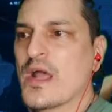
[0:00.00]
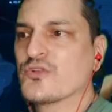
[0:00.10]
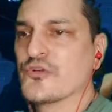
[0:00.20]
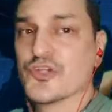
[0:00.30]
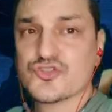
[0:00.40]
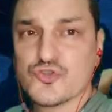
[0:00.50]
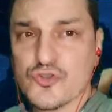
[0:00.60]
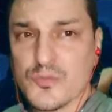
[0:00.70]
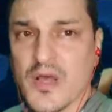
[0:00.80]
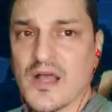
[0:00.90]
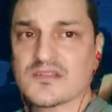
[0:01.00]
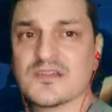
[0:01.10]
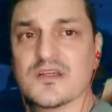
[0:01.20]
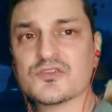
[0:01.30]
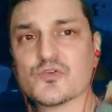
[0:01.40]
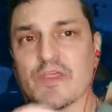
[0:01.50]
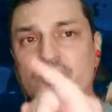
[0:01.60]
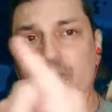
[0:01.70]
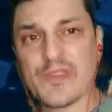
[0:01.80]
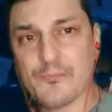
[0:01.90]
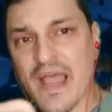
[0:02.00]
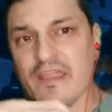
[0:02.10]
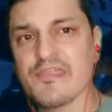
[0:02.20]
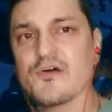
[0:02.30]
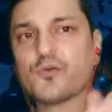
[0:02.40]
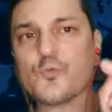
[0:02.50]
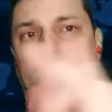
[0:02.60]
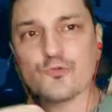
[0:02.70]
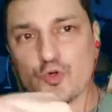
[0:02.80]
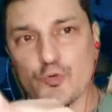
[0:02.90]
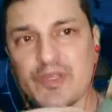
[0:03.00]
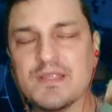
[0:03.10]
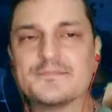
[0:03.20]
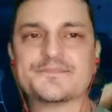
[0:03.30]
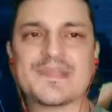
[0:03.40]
add to your toolbox together with Python, with Ruby.